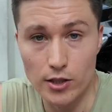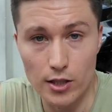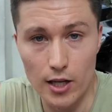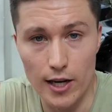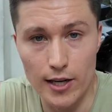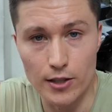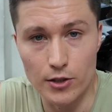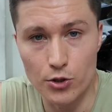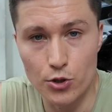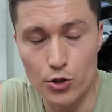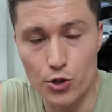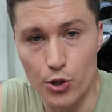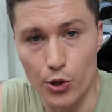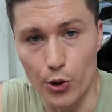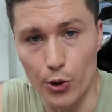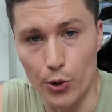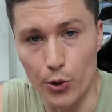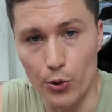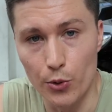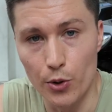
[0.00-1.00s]
translates
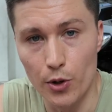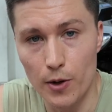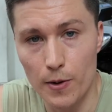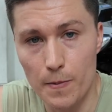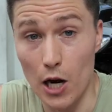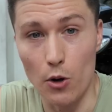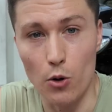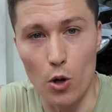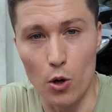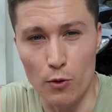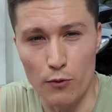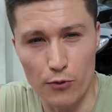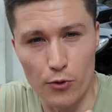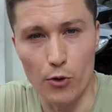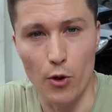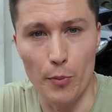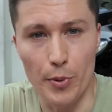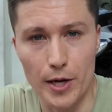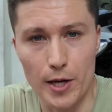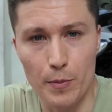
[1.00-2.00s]
to Cháo Lòng
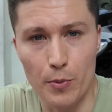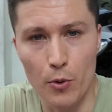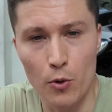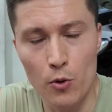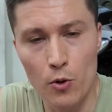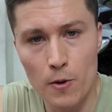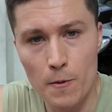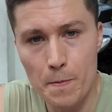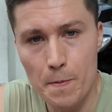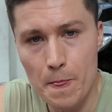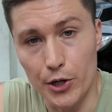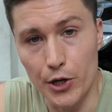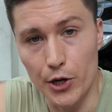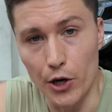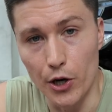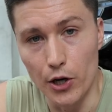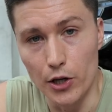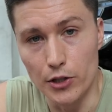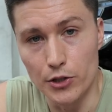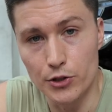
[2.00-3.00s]
for the people,
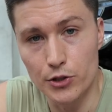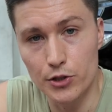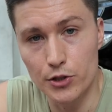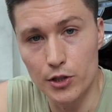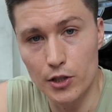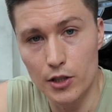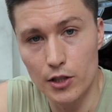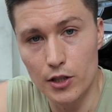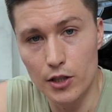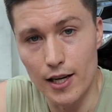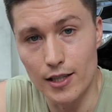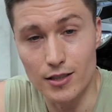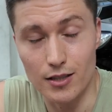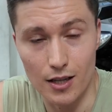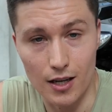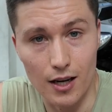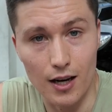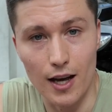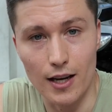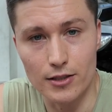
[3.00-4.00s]
because it's
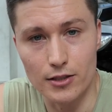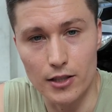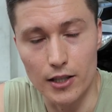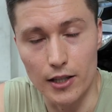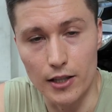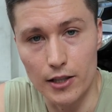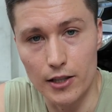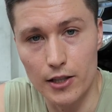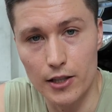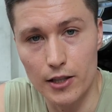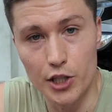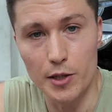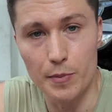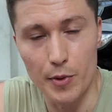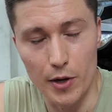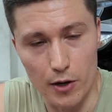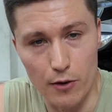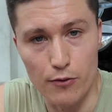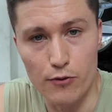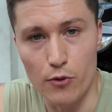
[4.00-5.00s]
a classic, cheap
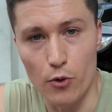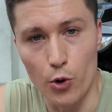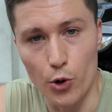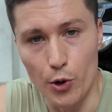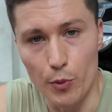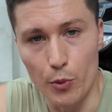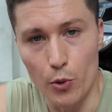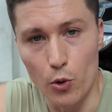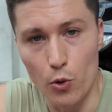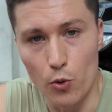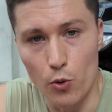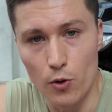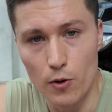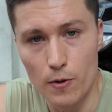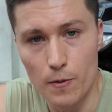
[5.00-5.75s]
and affordable